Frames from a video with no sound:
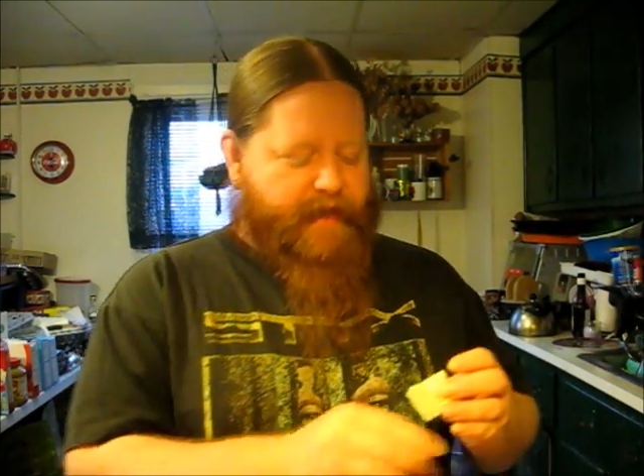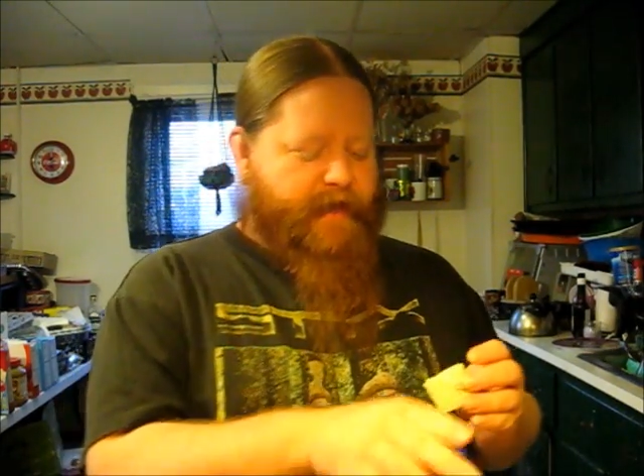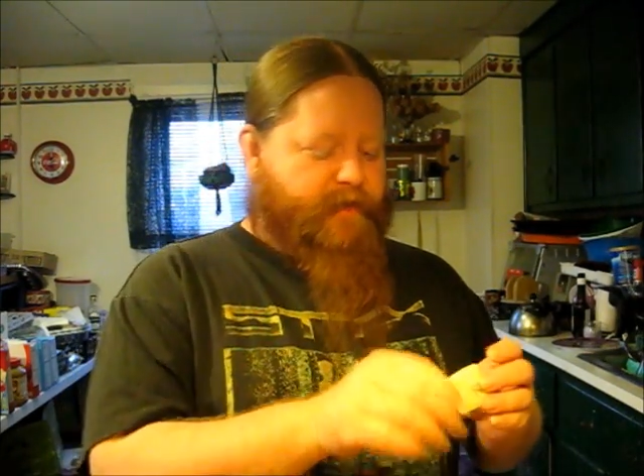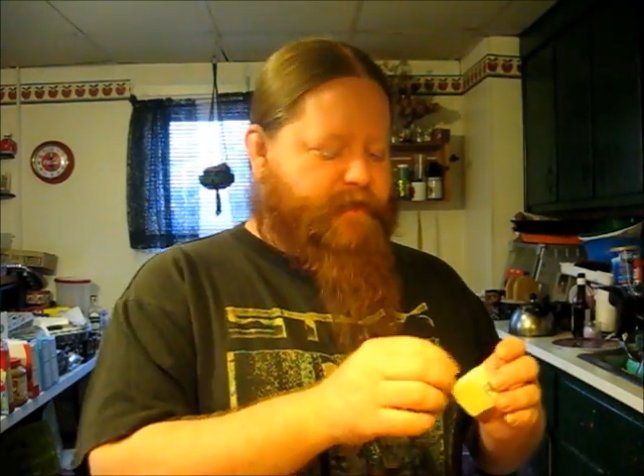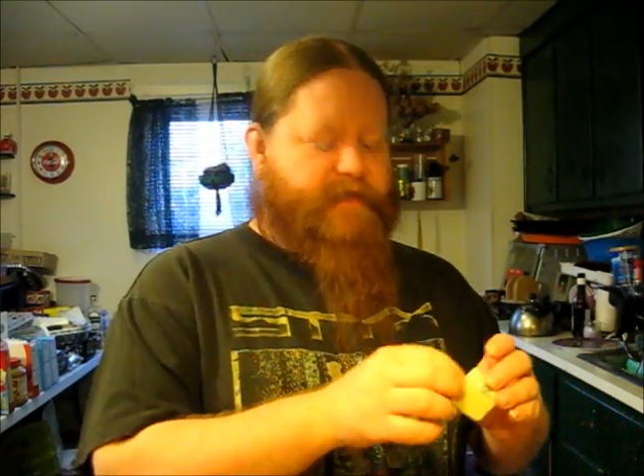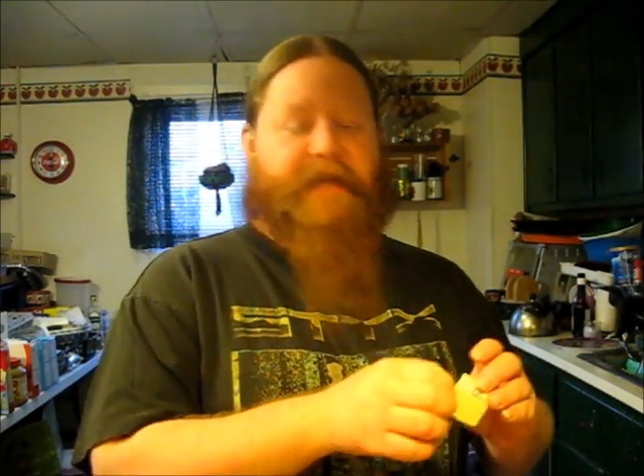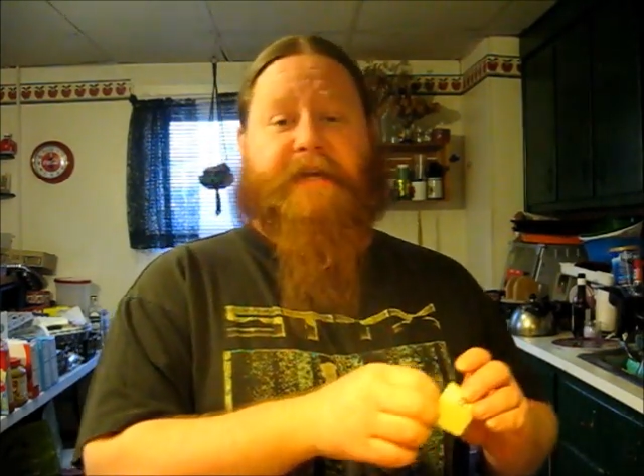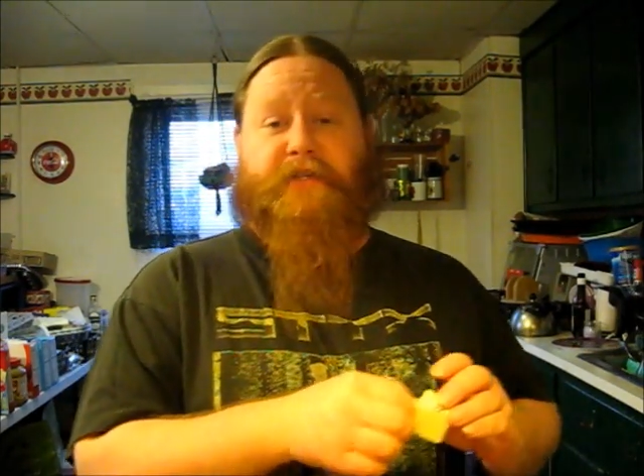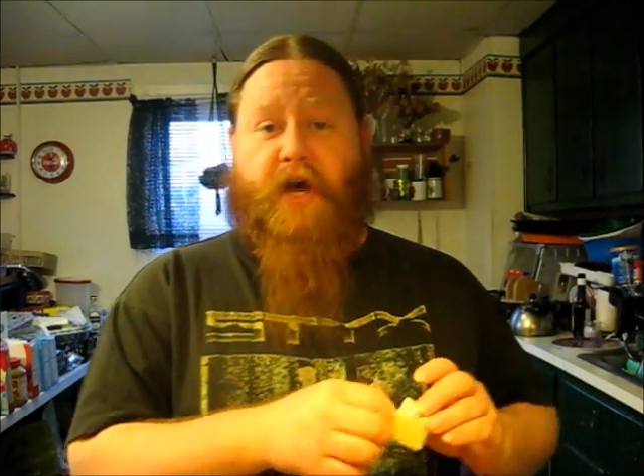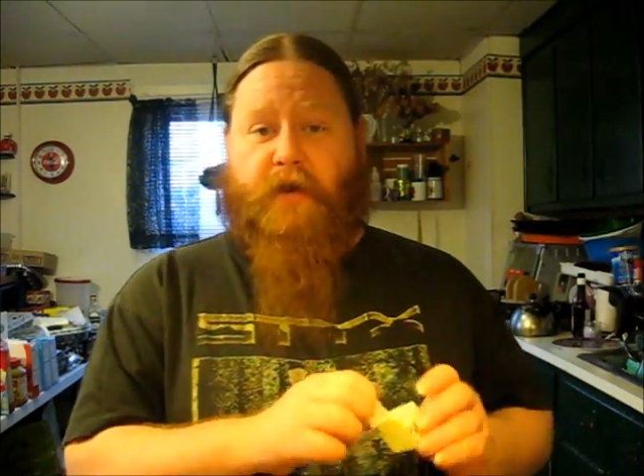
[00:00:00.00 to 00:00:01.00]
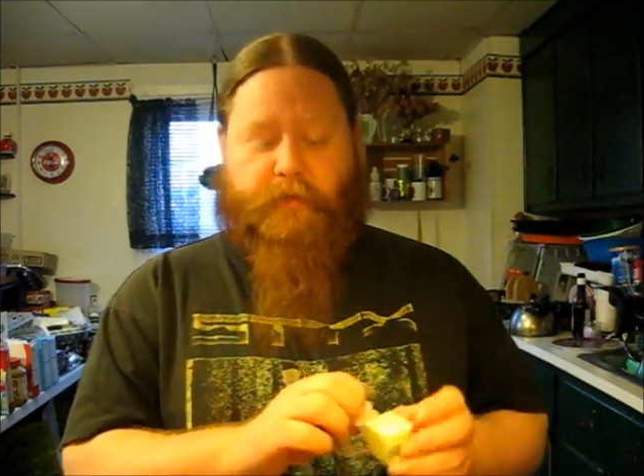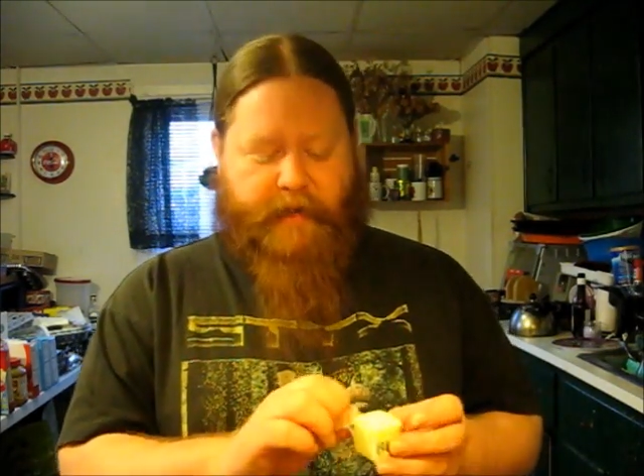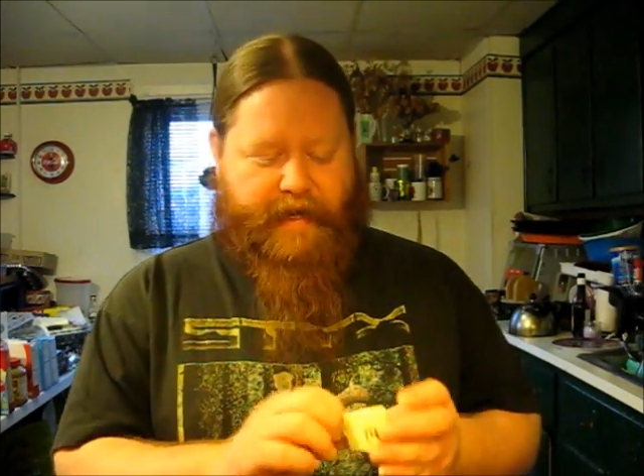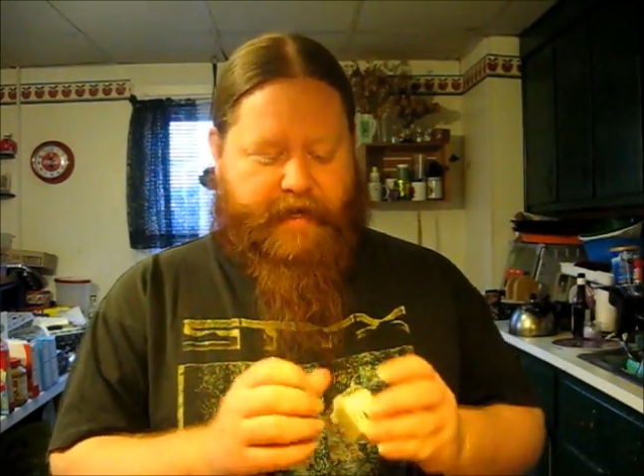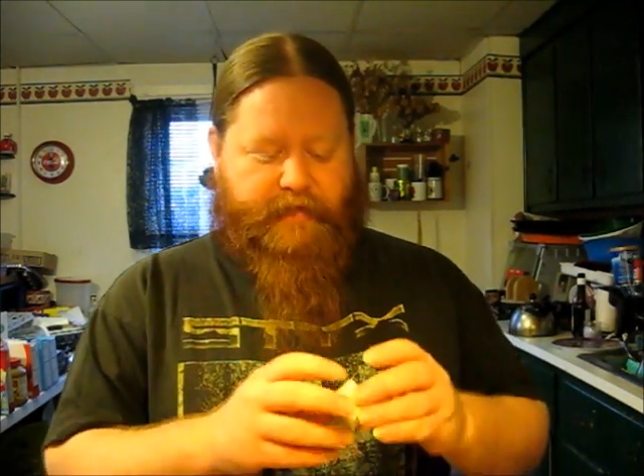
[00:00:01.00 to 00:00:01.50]
Here's the thing. I talk with
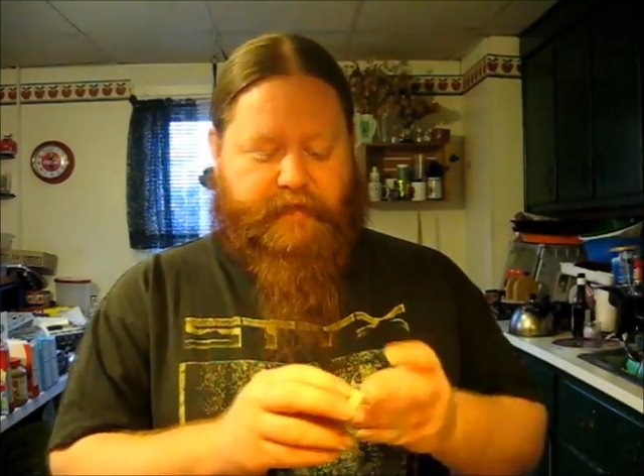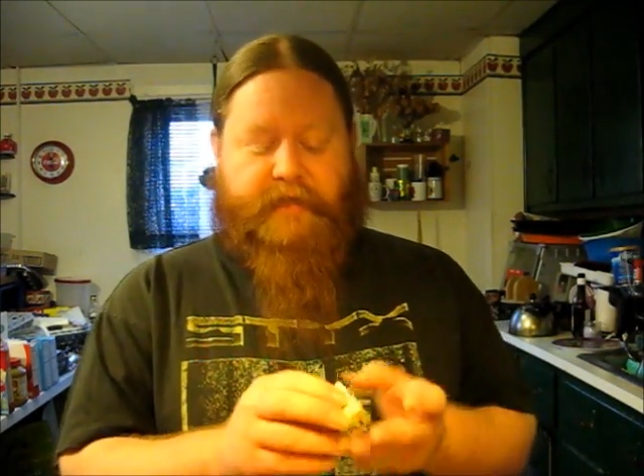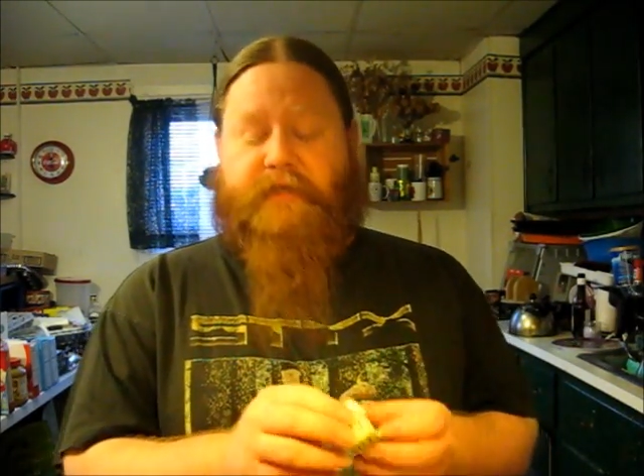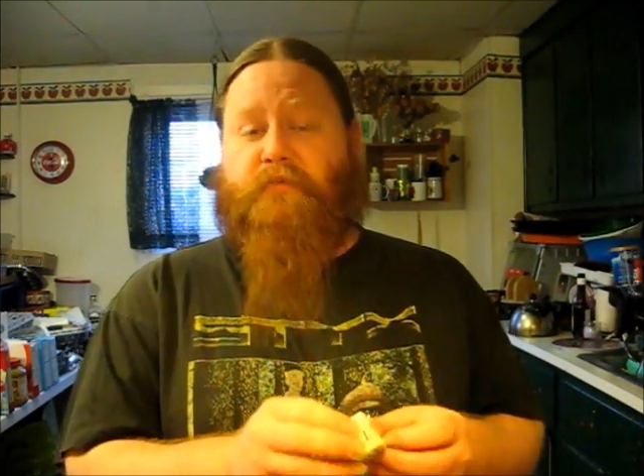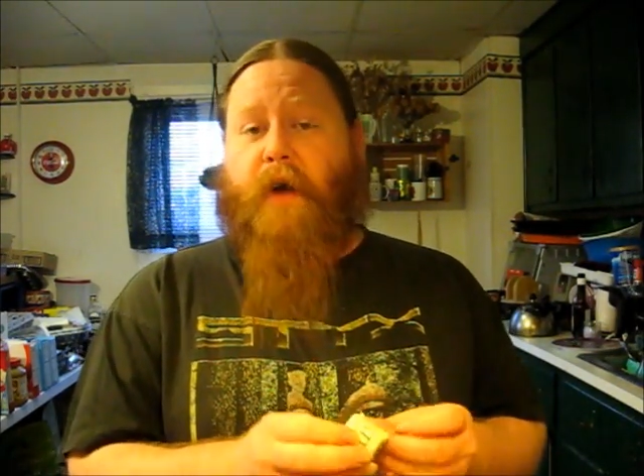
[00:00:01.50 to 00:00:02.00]
my hands. This is